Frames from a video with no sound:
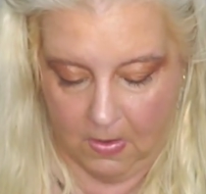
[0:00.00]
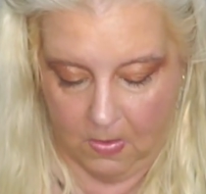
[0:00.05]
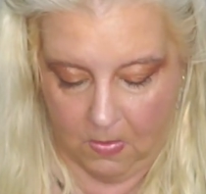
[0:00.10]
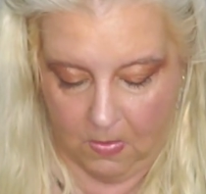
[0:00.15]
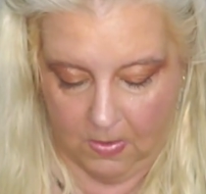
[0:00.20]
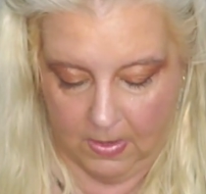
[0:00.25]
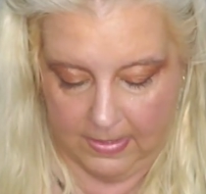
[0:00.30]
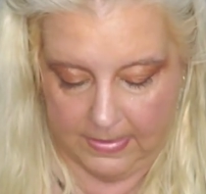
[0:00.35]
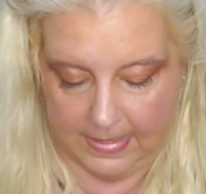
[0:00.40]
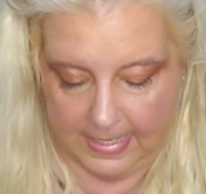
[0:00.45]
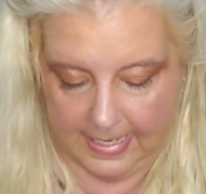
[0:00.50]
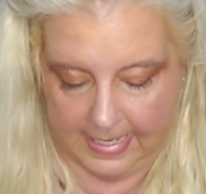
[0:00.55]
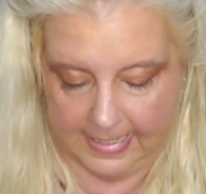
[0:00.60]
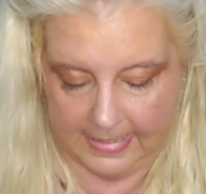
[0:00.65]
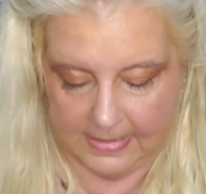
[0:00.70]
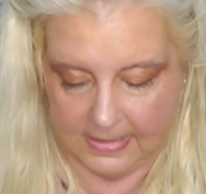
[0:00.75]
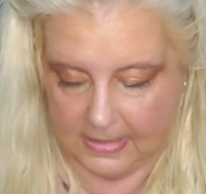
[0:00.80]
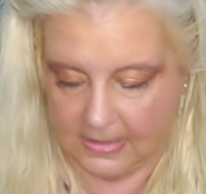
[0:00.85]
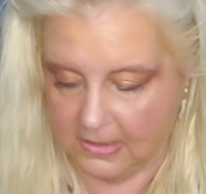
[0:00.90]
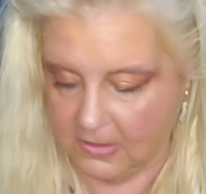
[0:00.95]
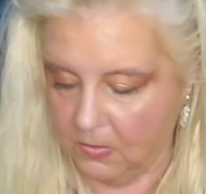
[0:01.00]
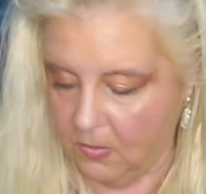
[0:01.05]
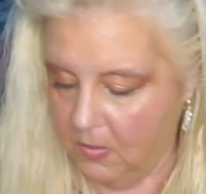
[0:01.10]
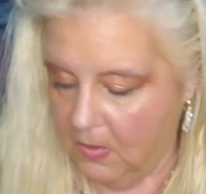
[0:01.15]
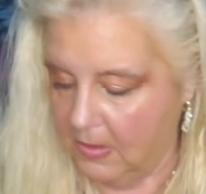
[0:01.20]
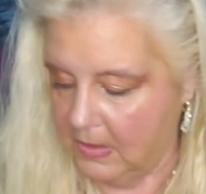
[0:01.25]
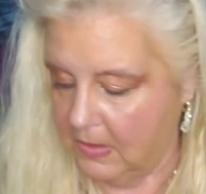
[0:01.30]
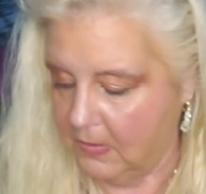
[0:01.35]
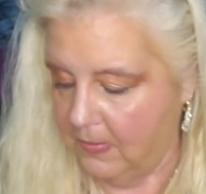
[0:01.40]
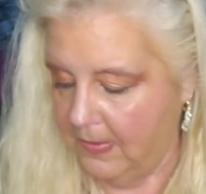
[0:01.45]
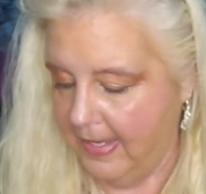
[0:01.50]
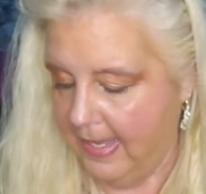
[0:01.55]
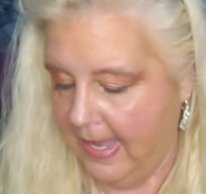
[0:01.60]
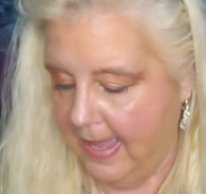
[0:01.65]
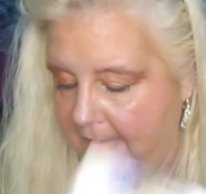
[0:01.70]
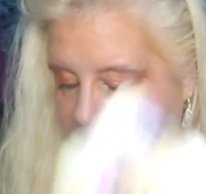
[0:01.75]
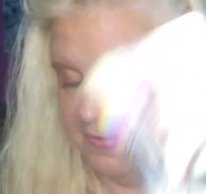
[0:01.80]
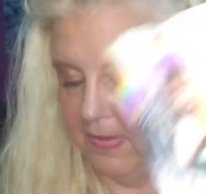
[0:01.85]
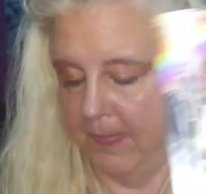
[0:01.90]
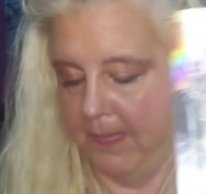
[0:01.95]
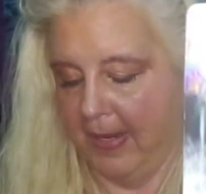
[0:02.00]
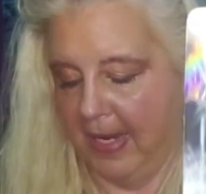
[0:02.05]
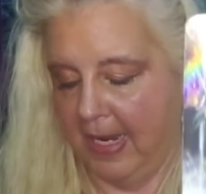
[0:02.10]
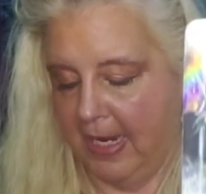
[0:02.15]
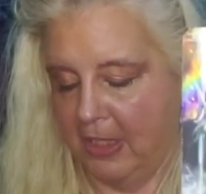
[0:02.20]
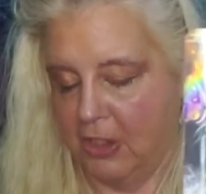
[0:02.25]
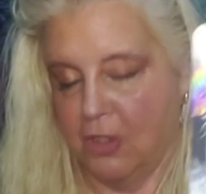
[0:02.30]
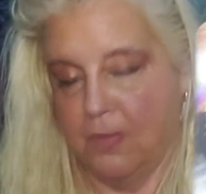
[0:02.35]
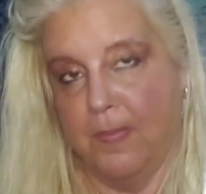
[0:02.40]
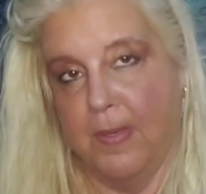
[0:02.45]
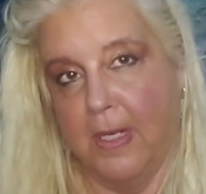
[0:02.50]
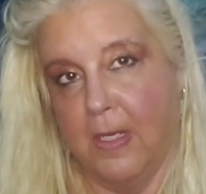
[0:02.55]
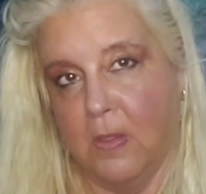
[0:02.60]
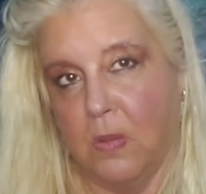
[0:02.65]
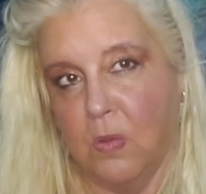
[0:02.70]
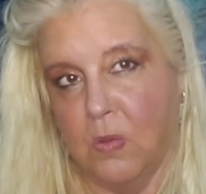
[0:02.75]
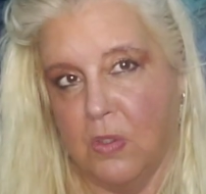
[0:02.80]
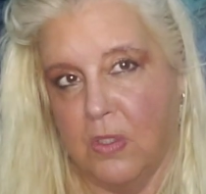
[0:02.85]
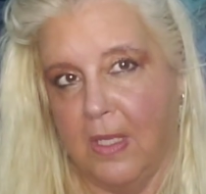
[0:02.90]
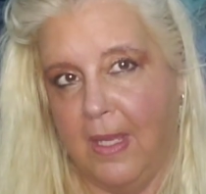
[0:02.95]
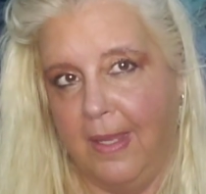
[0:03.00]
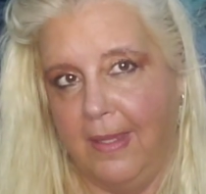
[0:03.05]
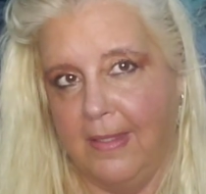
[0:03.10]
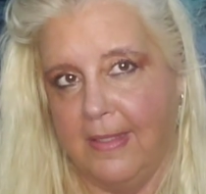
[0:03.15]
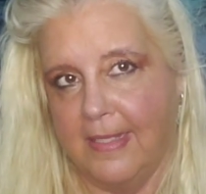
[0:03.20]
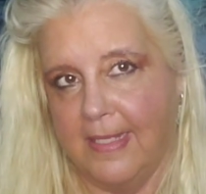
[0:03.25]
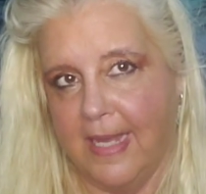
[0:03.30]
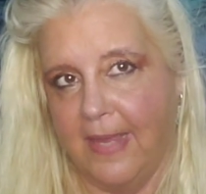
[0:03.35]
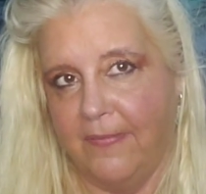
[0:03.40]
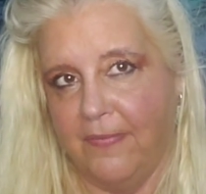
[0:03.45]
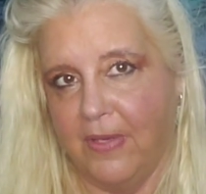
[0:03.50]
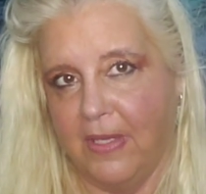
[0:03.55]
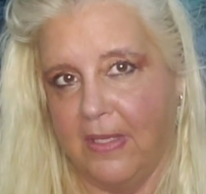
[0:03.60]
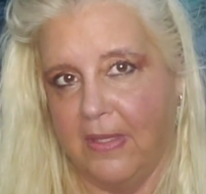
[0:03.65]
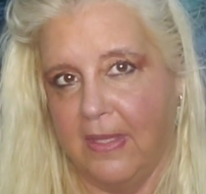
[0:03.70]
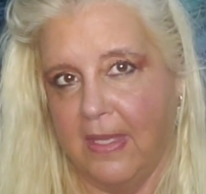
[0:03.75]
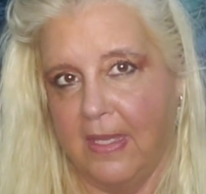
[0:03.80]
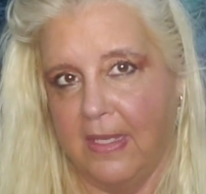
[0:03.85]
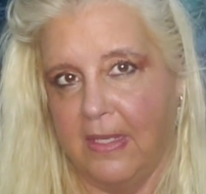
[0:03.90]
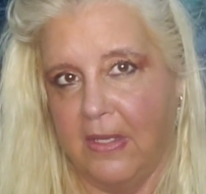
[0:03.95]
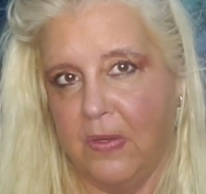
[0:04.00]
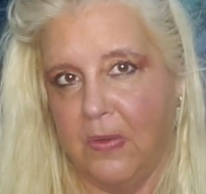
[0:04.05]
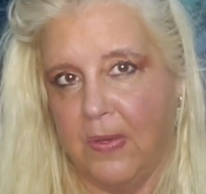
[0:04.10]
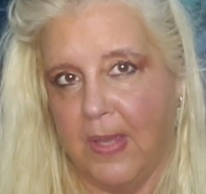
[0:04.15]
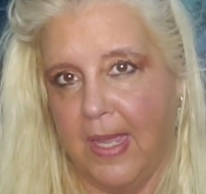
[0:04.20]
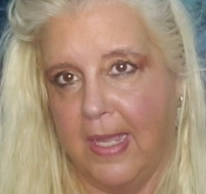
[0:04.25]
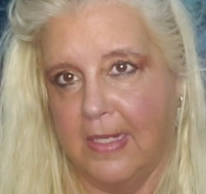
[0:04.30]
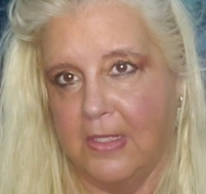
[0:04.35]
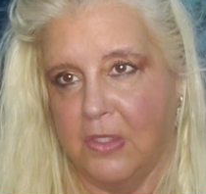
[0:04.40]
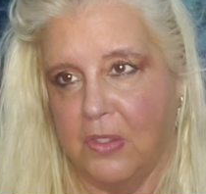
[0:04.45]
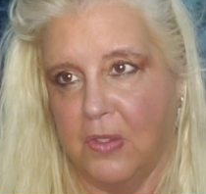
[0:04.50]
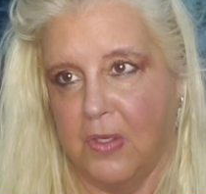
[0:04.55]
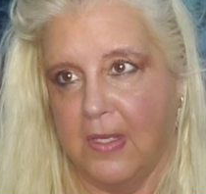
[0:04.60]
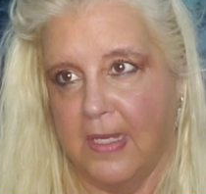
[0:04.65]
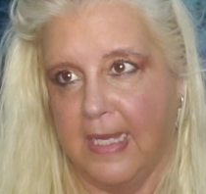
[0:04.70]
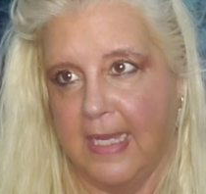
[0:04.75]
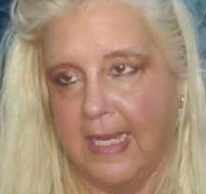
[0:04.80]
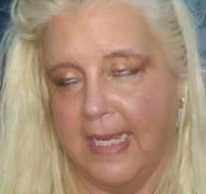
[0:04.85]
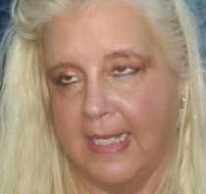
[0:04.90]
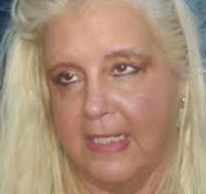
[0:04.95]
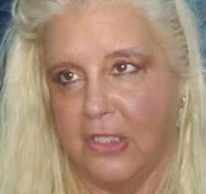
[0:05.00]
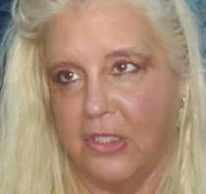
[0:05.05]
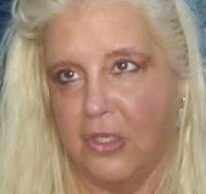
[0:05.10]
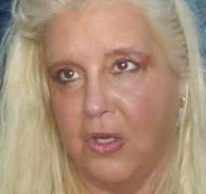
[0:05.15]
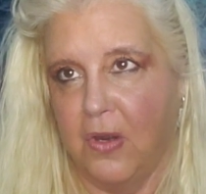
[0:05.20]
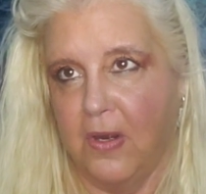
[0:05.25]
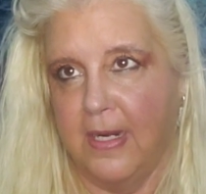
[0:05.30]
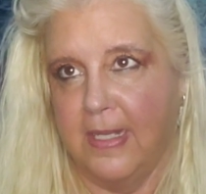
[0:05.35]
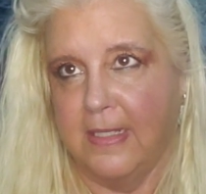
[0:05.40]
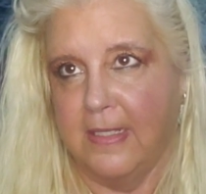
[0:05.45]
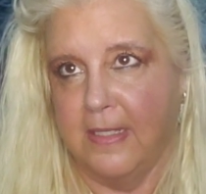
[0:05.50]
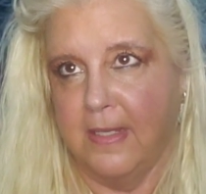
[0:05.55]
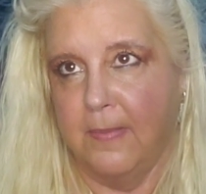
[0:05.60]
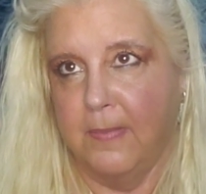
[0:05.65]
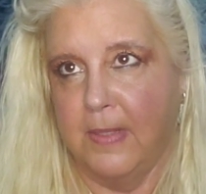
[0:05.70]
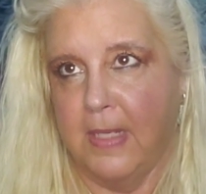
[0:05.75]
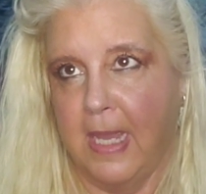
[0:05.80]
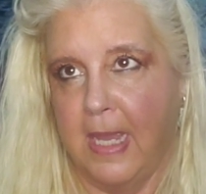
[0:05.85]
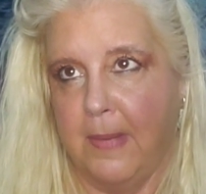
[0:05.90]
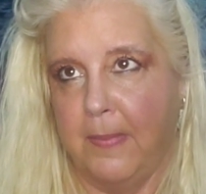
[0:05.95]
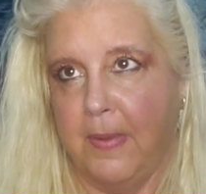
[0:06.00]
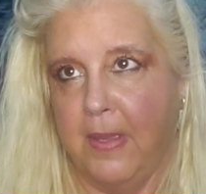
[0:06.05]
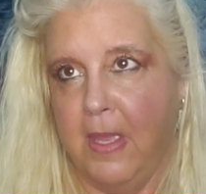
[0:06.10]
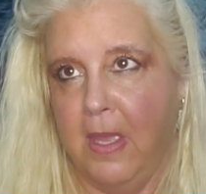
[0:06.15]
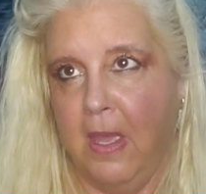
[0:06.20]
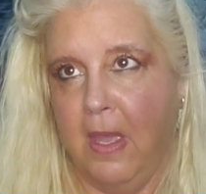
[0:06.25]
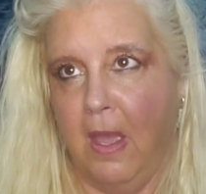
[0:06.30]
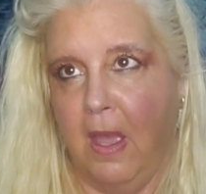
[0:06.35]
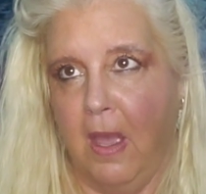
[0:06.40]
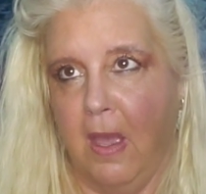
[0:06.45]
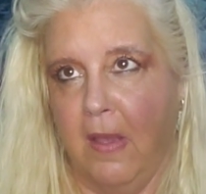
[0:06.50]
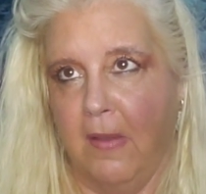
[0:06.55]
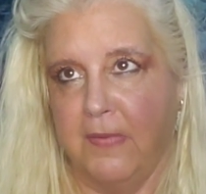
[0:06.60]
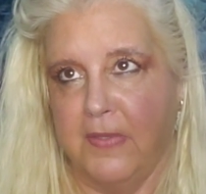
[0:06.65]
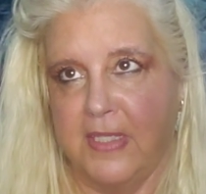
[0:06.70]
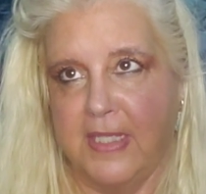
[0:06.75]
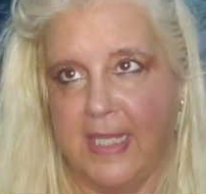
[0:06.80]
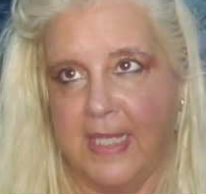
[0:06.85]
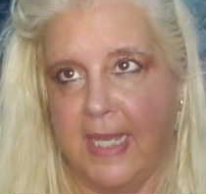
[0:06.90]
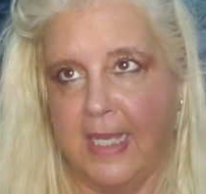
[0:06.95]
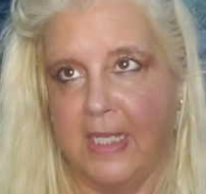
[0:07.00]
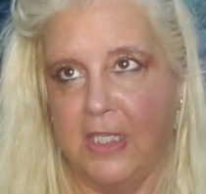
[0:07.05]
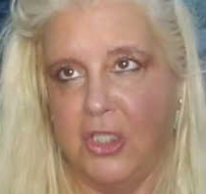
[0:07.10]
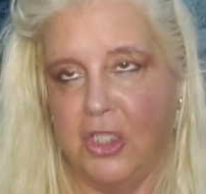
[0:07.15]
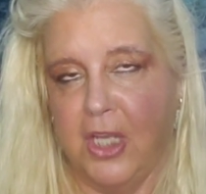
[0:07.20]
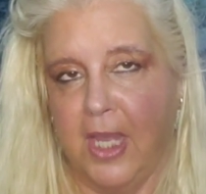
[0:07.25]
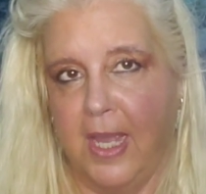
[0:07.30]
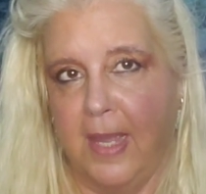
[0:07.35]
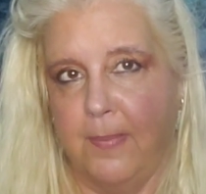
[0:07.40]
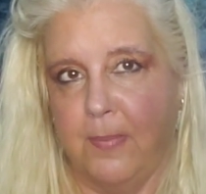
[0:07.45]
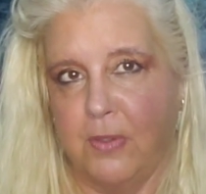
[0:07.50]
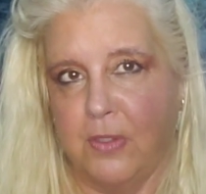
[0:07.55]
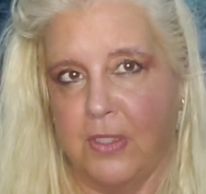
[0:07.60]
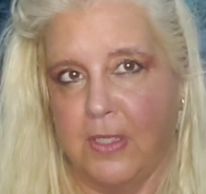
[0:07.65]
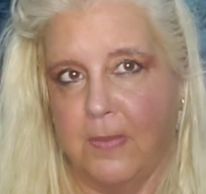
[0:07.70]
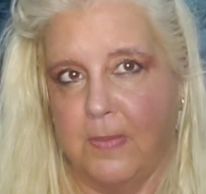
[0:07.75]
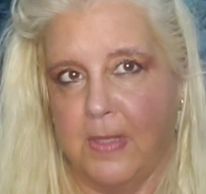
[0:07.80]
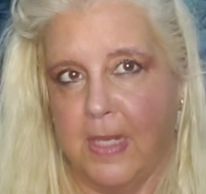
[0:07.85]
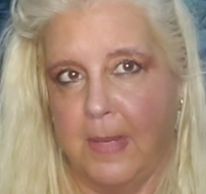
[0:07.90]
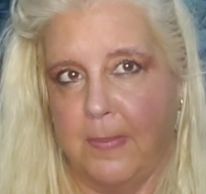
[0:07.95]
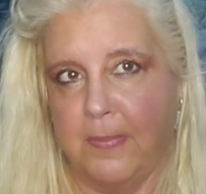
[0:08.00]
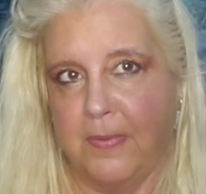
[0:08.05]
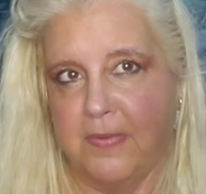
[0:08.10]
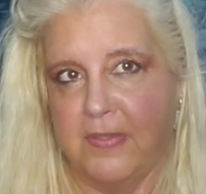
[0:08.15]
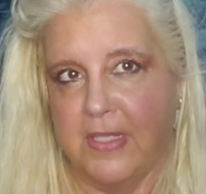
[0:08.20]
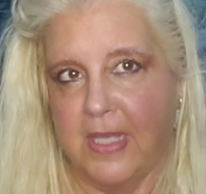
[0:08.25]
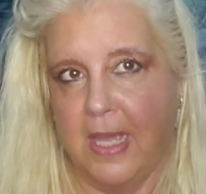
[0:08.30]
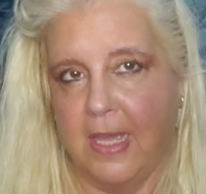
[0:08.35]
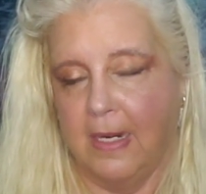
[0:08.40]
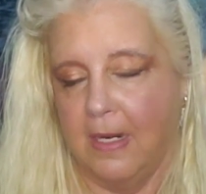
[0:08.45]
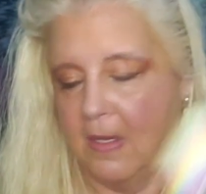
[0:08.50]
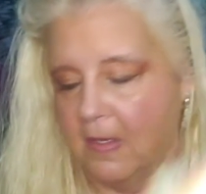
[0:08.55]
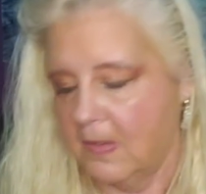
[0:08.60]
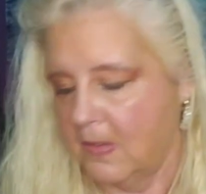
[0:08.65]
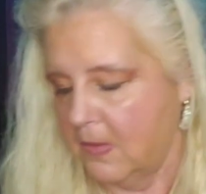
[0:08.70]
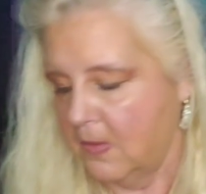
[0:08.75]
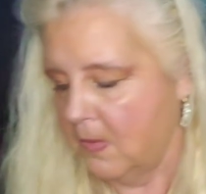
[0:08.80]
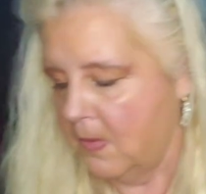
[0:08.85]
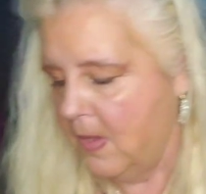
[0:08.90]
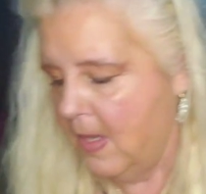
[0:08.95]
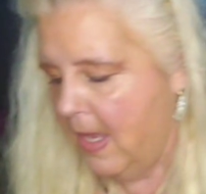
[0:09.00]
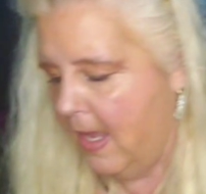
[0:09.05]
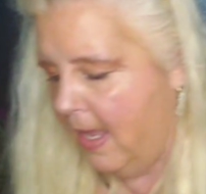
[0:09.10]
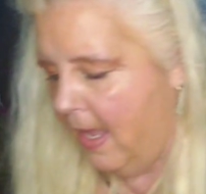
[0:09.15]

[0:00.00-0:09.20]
On the Ace of Swords, we have the Page of Pentacles. I definitely think you guys are looking at starting some type of second job or some type of side hustle.